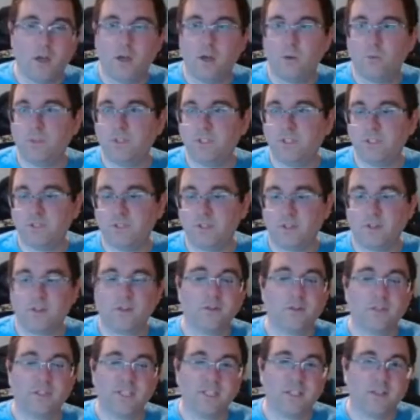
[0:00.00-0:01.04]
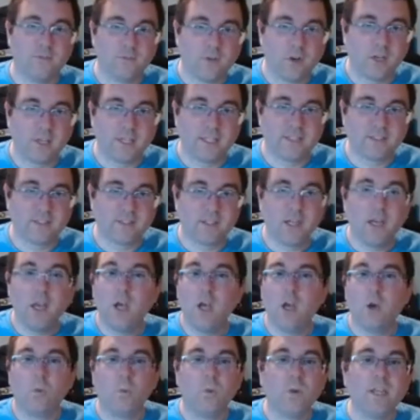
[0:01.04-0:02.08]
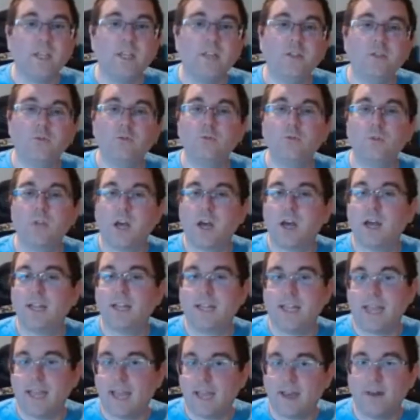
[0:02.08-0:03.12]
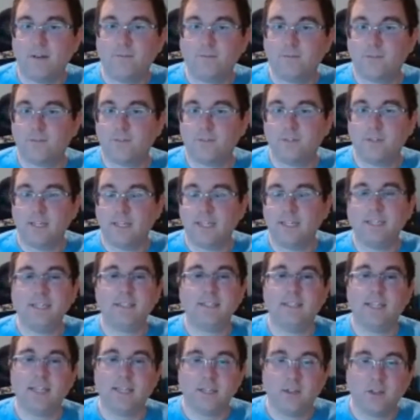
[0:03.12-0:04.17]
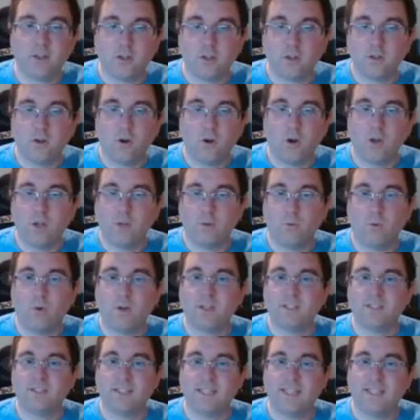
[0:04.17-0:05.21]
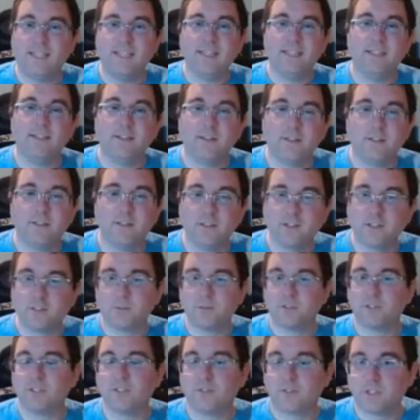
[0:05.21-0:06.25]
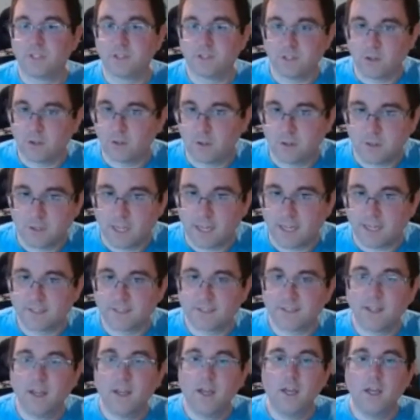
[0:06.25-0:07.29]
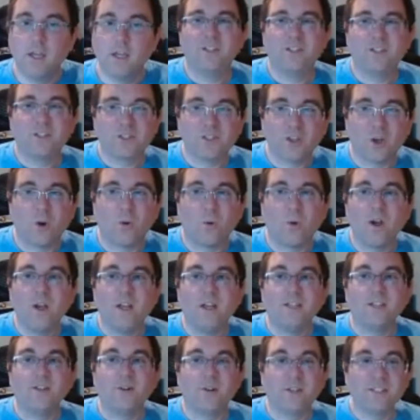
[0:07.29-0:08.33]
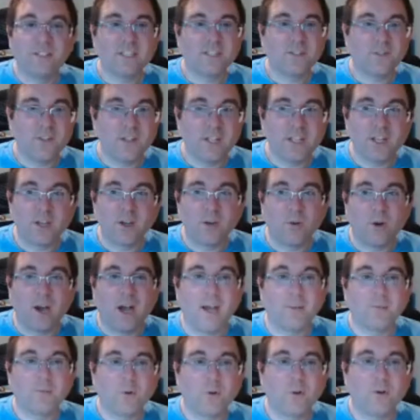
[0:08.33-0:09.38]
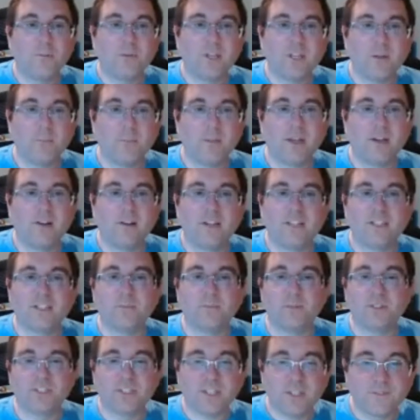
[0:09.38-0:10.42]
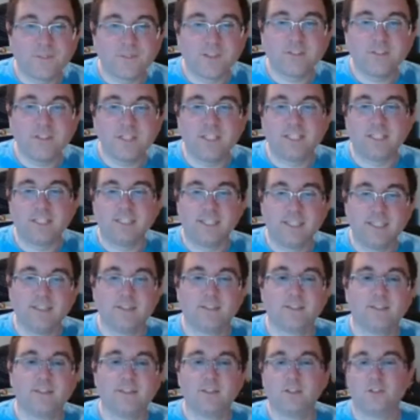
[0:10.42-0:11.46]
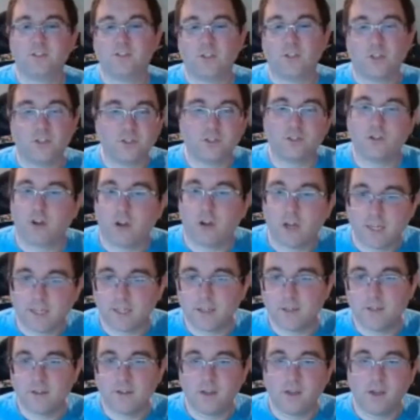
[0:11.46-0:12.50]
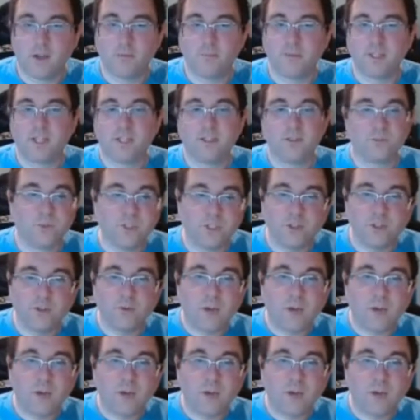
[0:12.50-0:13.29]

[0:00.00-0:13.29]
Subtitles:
which is the 13th of August, we do not have any data on what is in the specific starter decks. So during this video, I'm going to be comparing specifically against Sunstrike because we do